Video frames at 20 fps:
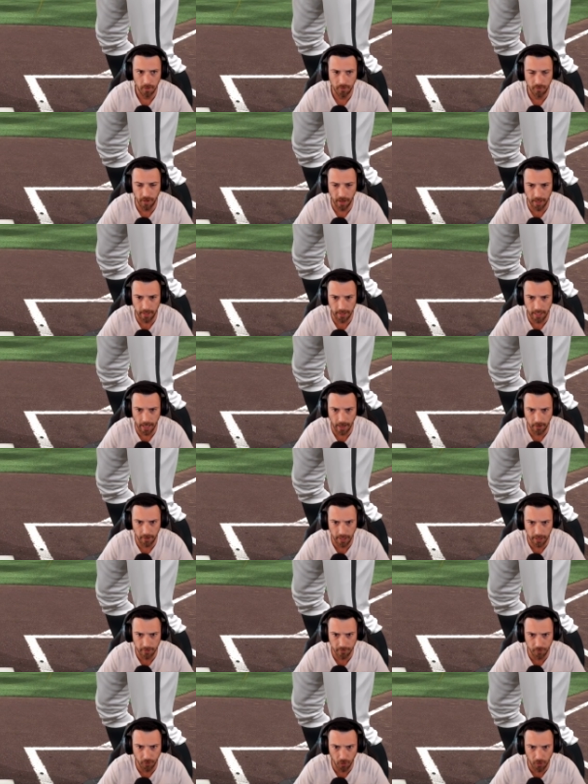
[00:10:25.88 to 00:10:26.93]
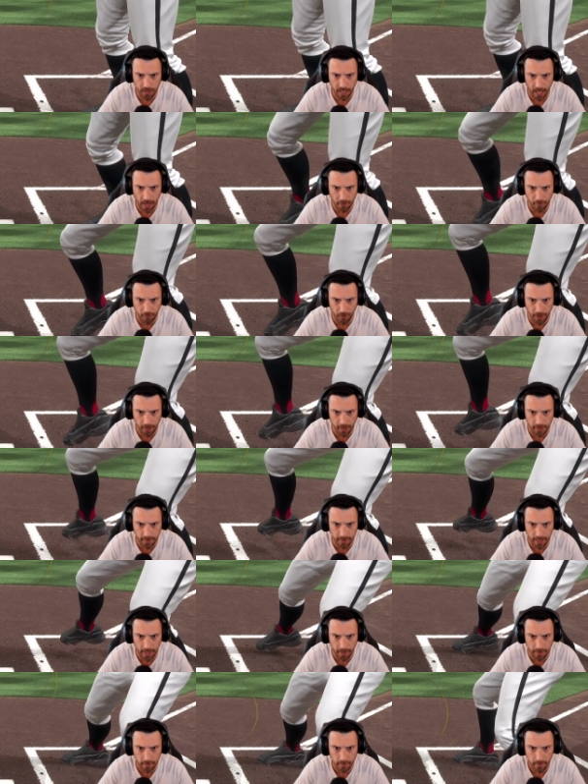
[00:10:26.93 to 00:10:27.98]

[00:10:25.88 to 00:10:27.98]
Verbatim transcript: fighting now. You got the full count. Frank on deck.